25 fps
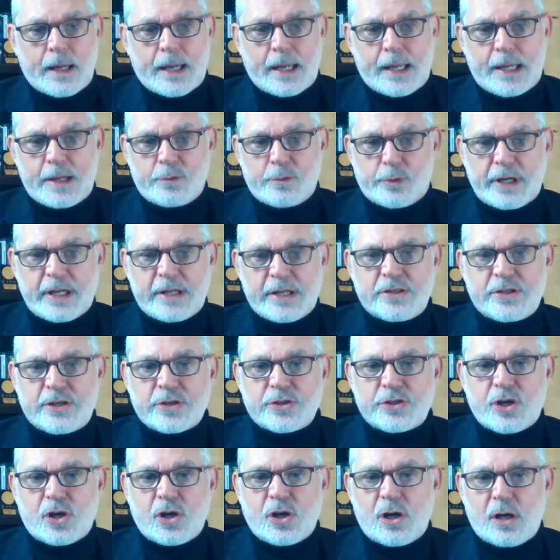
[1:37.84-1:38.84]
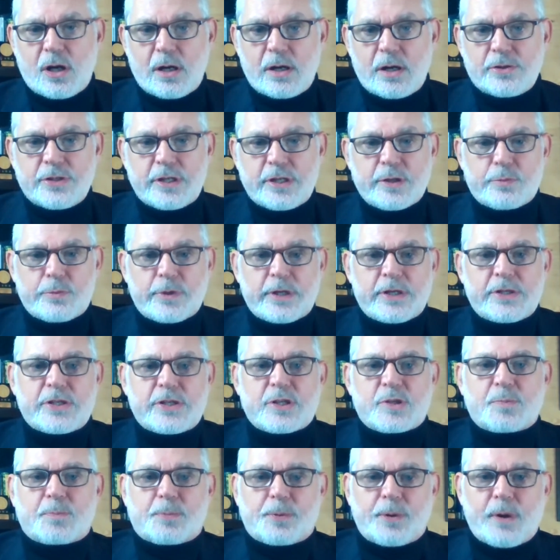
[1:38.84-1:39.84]
Uh, he reads his cards, he
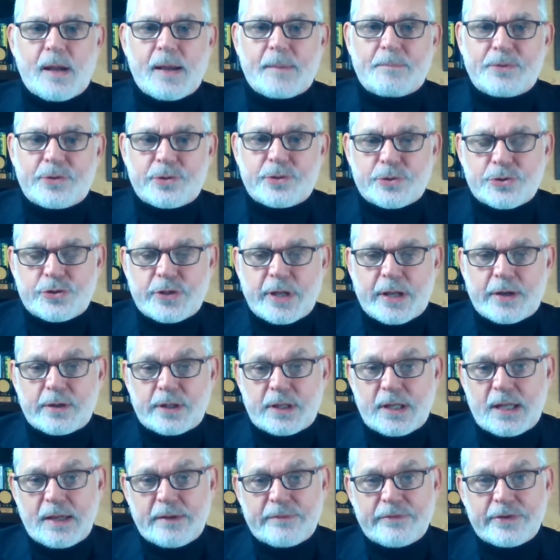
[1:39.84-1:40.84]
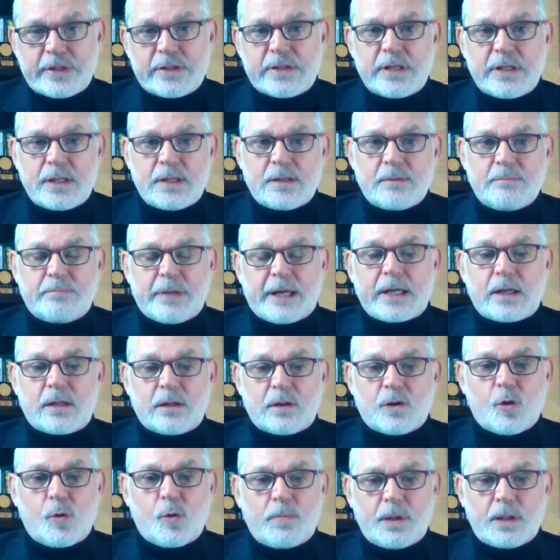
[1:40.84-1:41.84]
reads his prompters that are given to him by
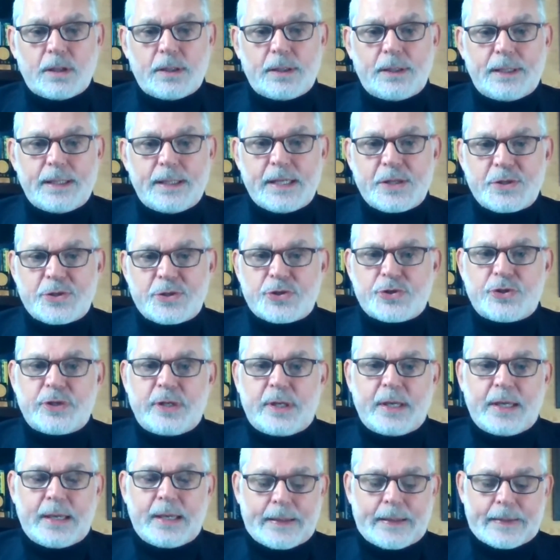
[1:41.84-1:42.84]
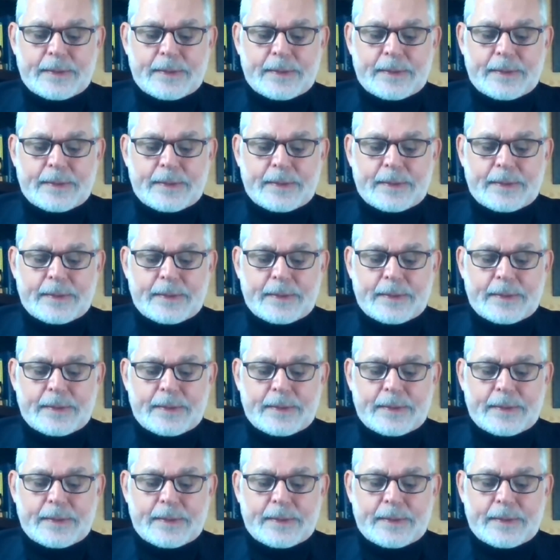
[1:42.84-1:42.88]
global elites